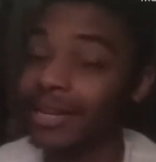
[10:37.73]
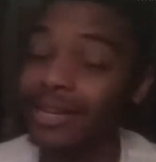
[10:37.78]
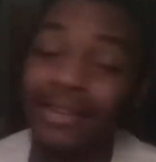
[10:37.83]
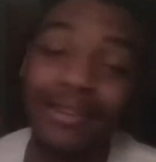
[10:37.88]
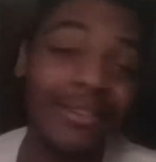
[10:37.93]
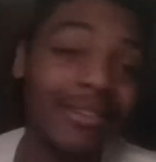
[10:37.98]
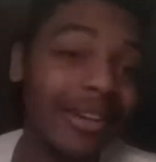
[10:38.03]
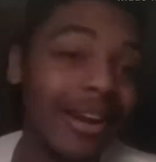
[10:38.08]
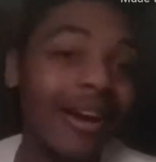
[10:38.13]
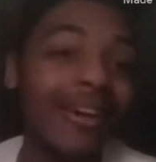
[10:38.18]

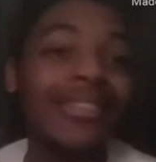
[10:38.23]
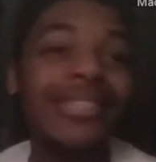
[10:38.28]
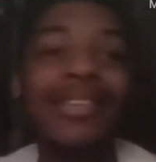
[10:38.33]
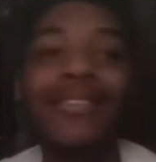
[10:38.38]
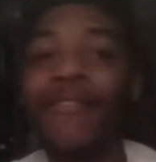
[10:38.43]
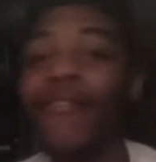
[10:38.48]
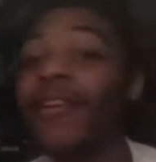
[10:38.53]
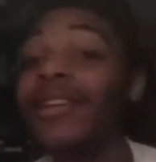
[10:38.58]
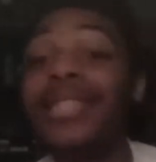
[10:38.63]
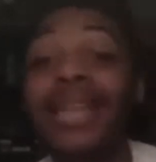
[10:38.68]
You know, so
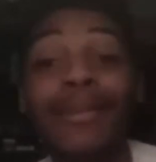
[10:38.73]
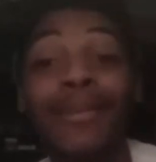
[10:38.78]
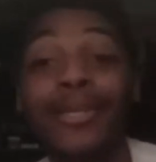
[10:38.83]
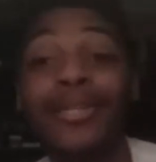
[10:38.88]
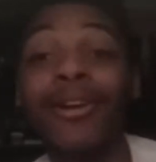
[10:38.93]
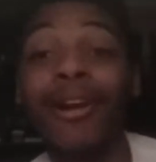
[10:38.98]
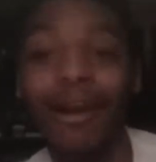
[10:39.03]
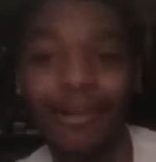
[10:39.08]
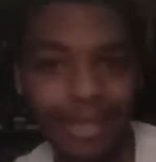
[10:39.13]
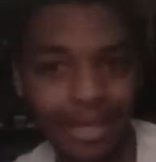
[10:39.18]
the first time I
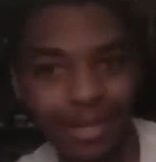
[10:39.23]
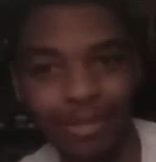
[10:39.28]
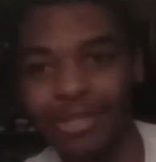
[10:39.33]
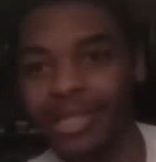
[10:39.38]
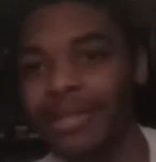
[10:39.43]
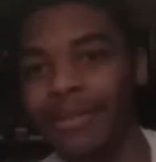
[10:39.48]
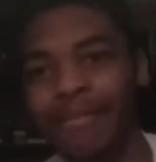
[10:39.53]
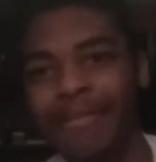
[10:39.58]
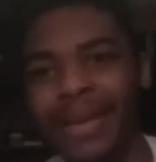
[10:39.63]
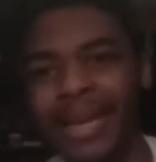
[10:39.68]
saw her, I was like, yo,
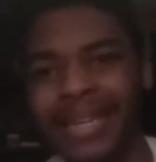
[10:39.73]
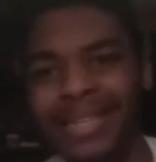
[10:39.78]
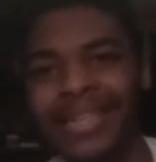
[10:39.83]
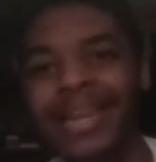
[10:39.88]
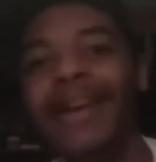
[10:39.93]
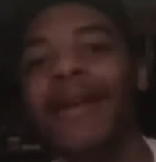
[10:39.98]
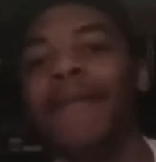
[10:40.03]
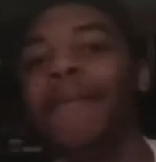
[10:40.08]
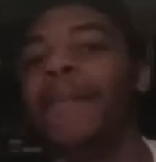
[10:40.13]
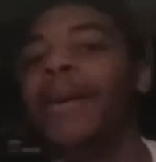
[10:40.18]
she's a bitch.
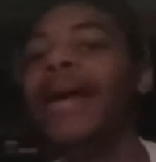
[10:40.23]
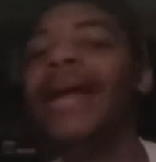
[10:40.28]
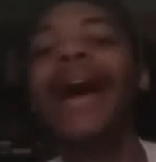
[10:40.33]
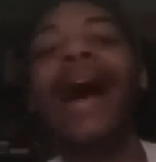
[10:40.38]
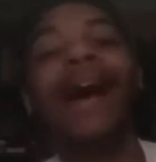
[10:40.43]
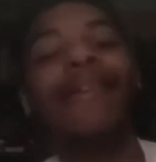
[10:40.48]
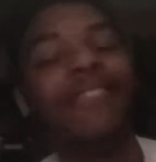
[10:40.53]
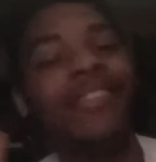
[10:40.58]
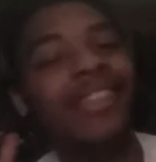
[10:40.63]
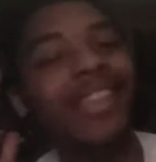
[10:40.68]
But
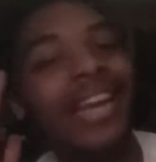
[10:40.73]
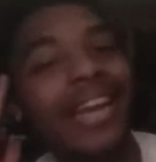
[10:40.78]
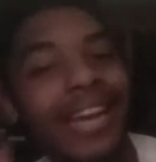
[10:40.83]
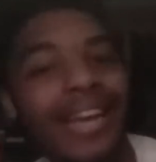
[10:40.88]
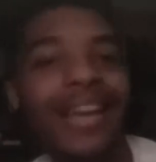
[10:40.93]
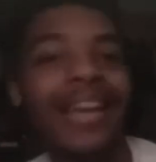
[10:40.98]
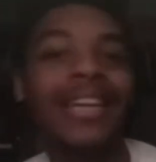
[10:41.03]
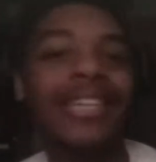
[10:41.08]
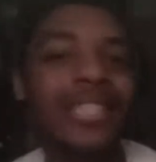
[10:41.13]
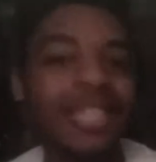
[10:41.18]
I have to think,
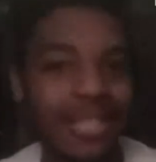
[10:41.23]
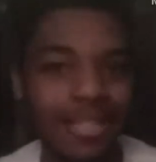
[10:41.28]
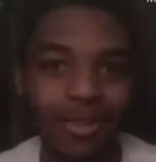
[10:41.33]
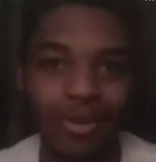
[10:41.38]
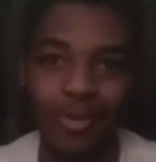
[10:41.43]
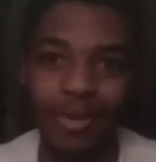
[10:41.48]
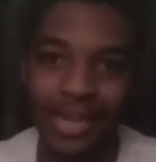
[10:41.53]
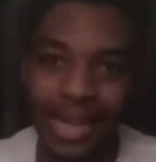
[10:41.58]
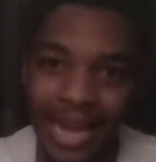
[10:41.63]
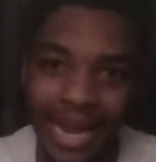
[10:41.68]
she's a
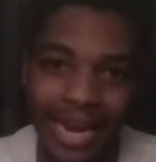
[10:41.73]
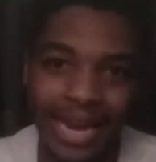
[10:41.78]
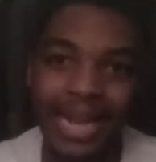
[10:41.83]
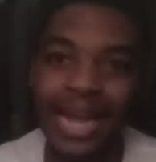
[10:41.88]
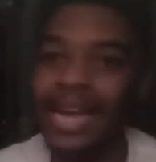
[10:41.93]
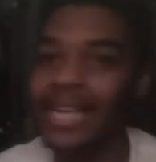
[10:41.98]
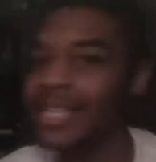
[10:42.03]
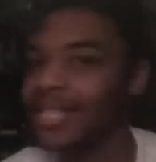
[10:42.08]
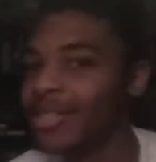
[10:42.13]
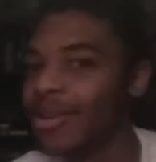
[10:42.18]
little kid,
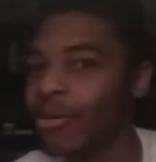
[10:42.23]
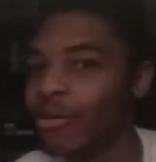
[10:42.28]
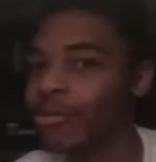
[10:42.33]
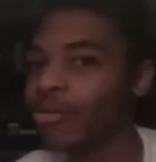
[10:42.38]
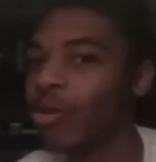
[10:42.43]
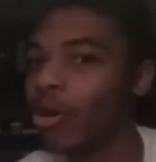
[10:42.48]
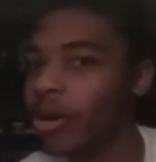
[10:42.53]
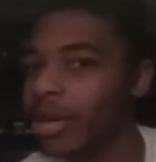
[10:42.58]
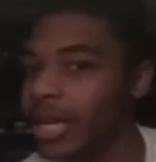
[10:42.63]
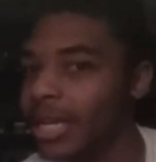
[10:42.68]
and she's going
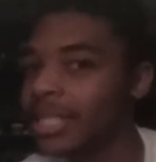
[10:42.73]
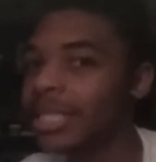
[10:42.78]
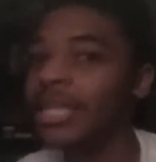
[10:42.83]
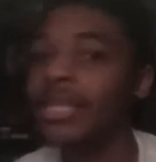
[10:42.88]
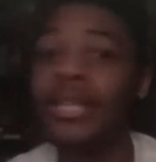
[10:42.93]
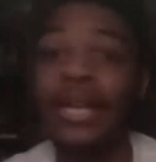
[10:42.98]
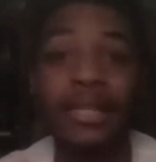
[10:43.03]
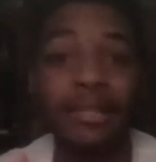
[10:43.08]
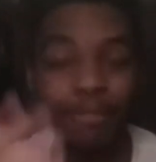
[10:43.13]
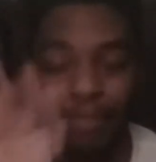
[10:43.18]
through all this.
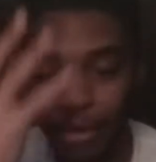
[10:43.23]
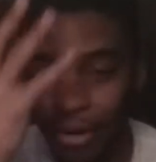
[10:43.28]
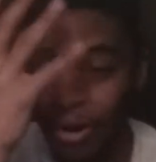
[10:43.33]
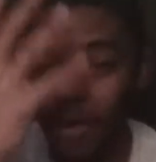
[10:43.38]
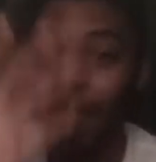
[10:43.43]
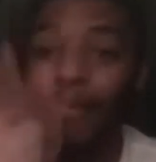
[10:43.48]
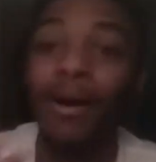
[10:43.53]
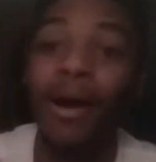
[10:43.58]
She has to put